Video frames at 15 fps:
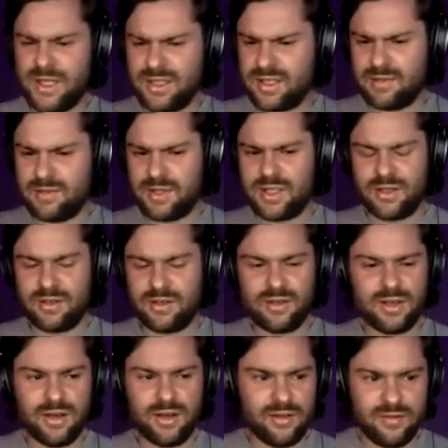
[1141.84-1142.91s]
I'm so
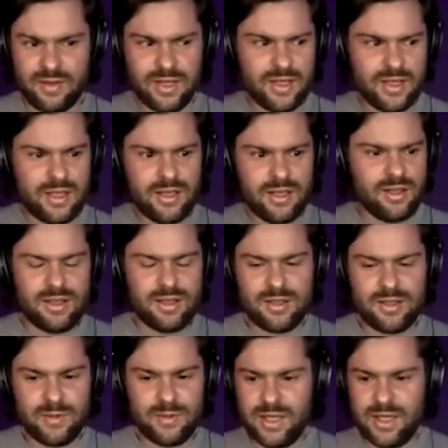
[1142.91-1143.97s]
kind of in
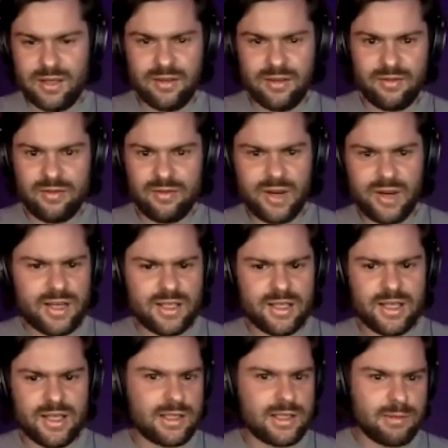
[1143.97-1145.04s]
this weird
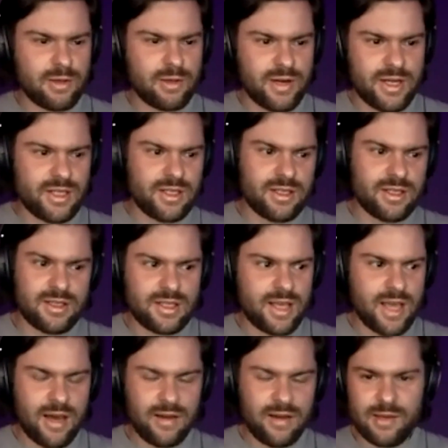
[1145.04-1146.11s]
frantic exploration
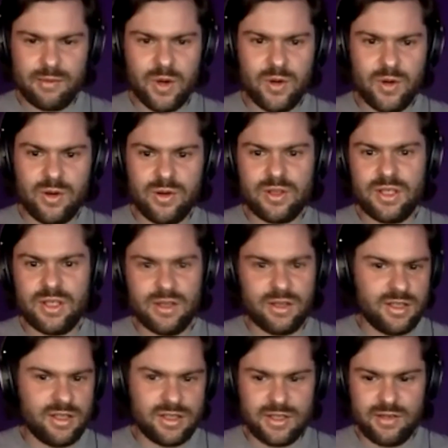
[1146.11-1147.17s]
scouting mode,
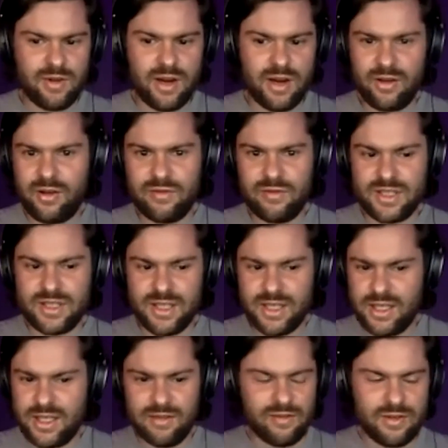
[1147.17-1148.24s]
usually running over a
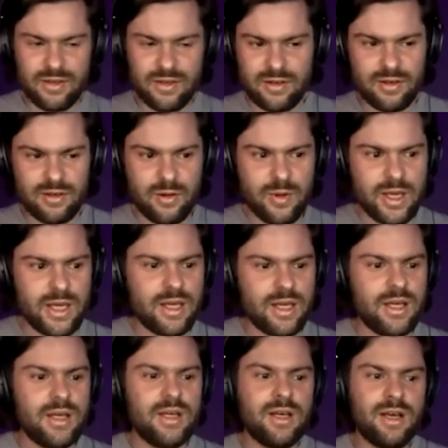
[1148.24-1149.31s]
city for a week.
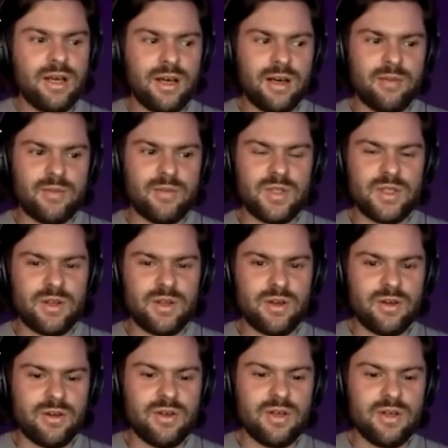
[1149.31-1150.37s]

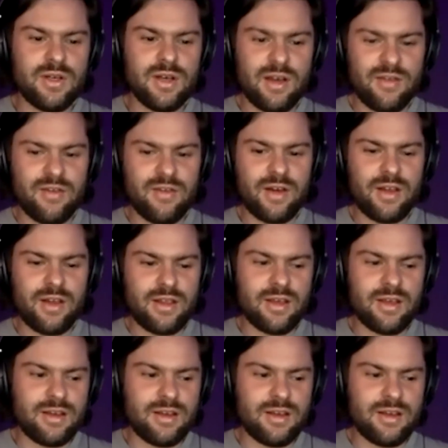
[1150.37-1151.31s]
So I find that,